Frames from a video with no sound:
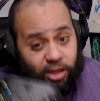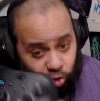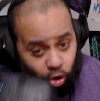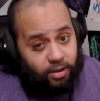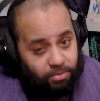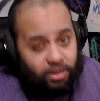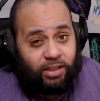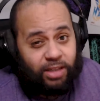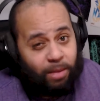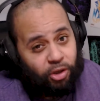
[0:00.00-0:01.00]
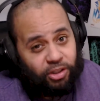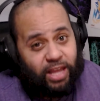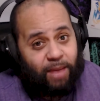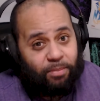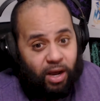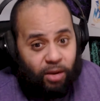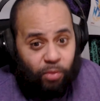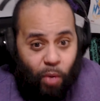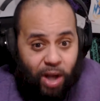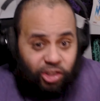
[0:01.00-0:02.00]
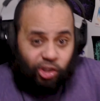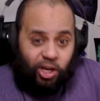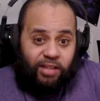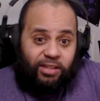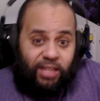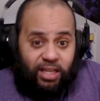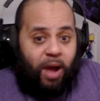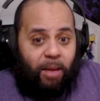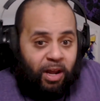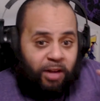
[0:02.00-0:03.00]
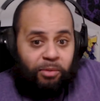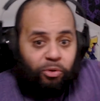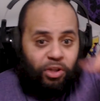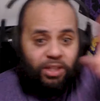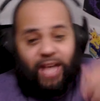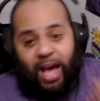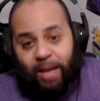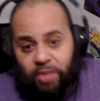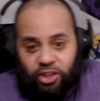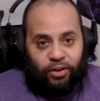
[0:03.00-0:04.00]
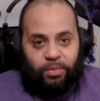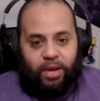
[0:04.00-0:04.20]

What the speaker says: It's off because I'm on standby. We're watching the cutscenes, letting them do the side missions.